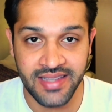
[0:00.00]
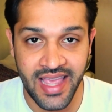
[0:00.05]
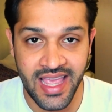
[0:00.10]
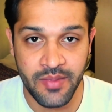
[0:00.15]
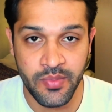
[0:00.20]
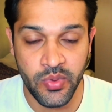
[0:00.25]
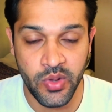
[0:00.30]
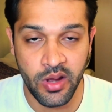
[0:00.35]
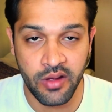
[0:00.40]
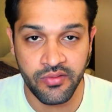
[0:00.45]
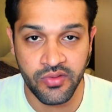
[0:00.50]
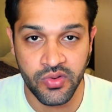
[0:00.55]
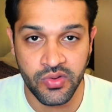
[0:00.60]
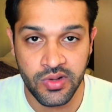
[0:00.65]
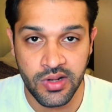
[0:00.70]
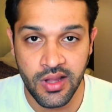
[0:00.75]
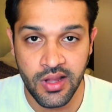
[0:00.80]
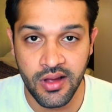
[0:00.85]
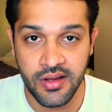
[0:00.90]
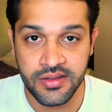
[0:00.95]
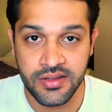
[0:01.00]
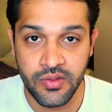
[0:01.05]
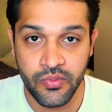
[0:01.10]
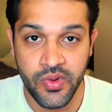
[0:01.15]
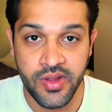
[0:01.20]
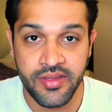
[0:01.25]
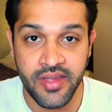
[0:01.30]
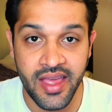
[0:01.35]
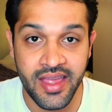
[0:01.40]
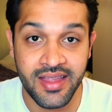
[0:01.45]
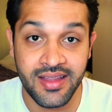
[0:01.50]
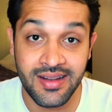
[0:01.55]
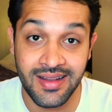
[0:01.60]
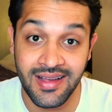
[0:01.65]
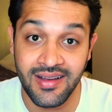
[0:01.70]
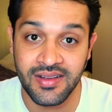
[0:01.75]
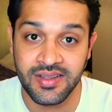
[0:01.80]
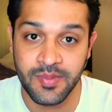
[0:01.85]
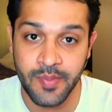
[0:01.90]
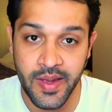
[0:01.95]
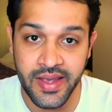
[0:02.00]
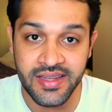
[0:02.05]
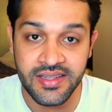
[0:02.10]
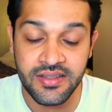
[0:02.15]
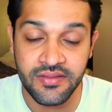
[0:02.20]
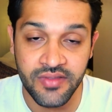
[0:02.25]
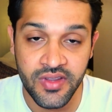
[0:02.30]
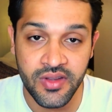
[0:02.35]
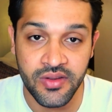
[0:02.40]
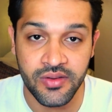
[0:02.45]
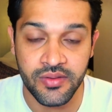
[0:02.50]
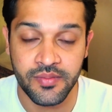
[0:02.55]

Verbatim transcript: API view class with a class-based view.